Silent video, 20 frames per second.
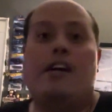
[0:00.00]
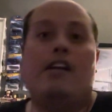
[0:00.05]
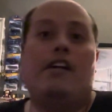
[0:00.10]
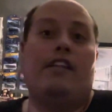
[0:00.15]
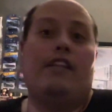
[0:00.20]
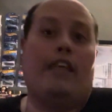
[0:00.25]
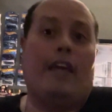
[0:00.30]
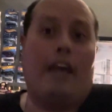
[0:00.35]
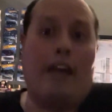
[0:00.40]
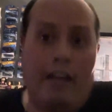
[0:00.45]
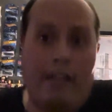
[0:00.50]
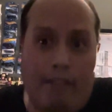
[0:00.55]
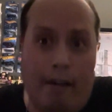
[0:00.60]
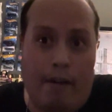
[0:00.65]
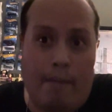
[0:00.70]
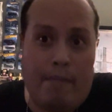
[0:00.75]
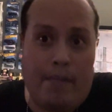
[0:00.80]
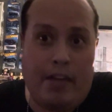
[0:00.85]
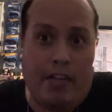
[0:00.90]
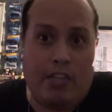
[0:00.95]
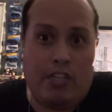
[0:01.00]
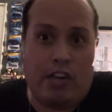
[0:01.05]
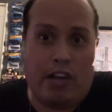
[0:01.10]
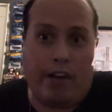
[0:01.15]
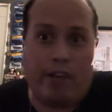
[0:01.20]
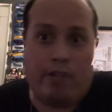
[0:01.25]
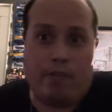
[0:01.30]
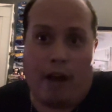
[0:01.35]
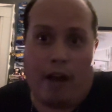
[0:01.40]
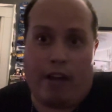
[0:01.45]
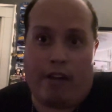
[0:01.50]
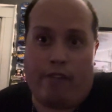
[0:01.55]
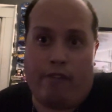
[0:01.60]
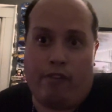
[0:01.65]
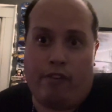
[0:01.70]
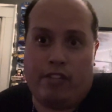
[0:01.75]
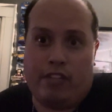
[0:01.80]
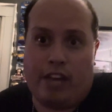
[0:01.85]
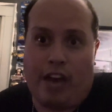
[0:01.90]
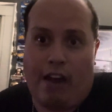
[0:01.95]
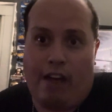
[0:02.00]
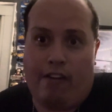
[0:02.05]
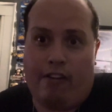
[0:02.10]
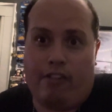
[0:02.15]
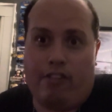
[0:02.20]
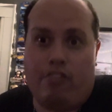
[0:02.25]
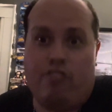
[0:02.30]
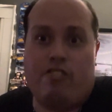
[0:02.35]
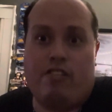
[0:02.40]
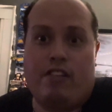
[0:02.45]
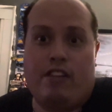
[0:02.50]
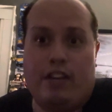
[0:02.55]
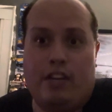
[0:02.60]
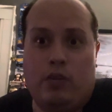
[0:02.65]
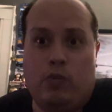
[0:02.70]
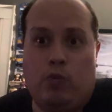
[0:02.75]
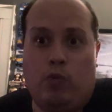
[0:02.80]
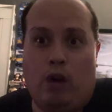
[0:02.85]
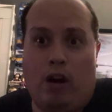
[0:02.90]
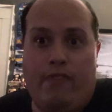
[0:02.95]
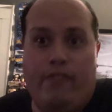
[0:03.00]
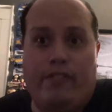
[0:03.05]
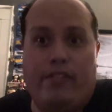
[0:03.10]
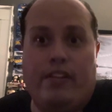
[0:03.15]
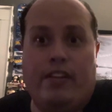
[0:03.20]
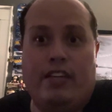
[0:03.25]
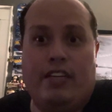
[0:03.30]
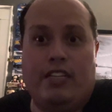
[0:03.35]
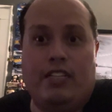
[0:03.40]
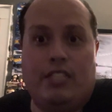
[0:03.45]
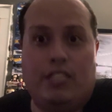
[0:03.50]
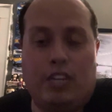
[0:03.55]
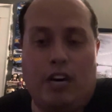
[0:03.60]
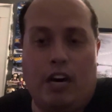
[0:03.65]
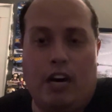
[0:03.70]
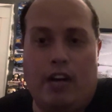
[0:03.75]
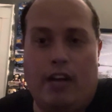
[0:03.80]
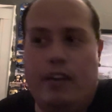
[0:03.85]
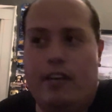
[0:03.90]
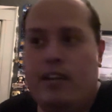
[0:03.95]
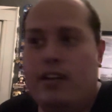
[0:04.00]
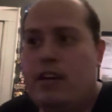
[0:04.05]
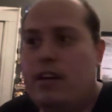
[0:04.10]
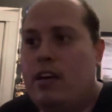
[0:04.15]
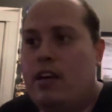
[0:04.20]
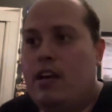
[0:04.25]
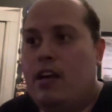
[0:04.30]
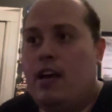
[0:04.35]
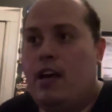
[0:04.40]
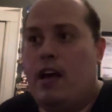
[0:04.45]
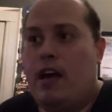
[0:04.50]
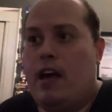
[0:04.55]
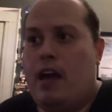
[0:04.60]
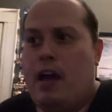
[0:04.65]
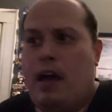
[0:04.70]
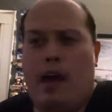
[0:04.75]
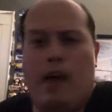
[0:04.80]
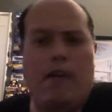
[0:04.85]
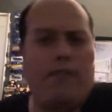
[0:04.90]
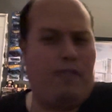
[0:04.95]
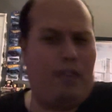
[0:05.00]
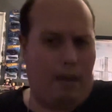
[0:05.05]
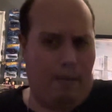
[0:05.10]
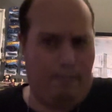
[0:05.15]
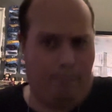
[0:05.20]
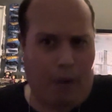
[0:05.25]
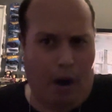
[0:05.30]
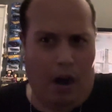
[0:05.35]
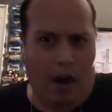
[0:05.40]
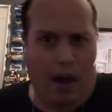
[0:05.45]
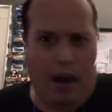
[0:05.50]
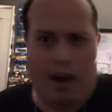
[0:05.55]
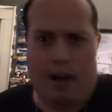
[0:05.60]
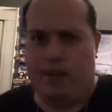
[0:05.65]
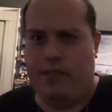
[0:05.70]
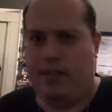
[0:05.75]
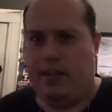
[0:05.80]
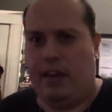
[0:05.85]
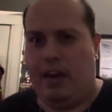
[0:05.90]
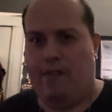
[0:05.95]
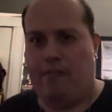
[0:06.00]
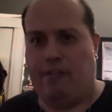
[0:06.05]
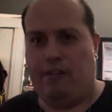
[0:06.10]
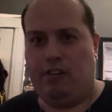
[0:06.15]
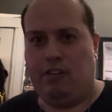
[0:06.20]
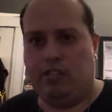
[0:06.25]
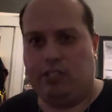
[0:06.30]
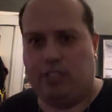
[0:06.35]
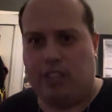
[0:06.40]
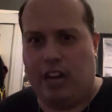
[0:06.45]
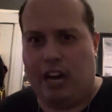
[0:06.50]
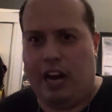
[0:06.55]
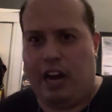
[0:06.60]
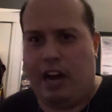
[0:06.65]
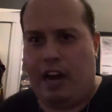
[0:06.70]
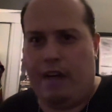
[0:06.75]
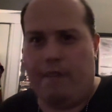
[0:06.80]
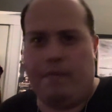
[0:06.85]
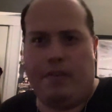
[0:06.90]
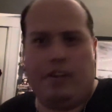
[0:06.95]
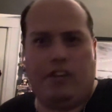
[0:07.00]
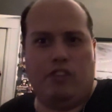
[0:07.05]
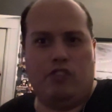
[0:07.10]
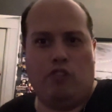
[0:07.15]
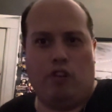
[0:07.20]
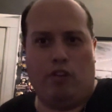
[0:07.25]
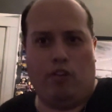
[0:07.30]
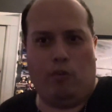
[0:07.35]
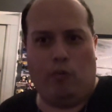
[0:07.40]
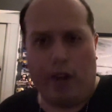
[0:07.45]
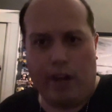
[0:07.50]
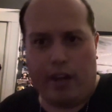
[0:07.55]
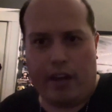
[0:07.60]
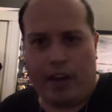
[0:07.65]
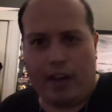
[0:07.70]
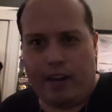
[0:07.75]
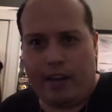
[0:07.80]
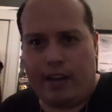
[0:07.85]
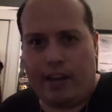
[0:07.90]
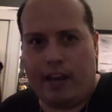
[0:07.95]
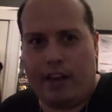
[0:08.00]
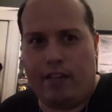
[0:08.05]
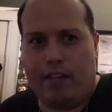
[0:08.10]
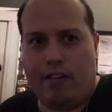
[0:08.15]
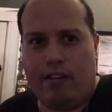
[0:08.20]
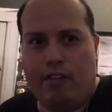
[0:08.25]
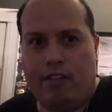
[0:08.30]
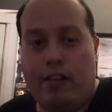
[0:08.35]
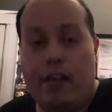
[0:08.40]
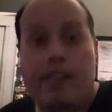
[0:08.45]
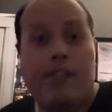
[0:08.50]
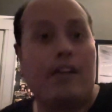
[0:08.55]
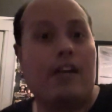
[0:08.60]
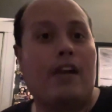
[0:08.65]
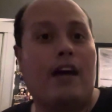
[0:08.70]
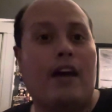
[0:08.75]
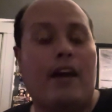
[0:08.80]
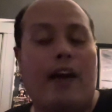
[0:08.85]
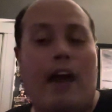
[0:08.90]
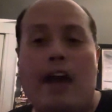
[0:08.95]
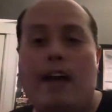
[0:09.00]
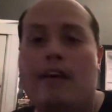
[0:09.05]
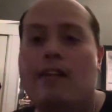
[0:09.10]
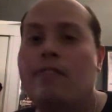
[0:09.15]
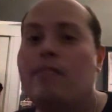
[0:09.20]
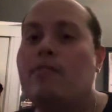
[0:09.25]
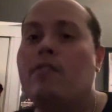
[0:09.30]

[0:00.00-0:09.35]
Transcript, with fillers: They end up meet James McAvoy's character and his wife and his son, and they bond, they have a good time, they enjoy the weekend together, and then they're like, hey,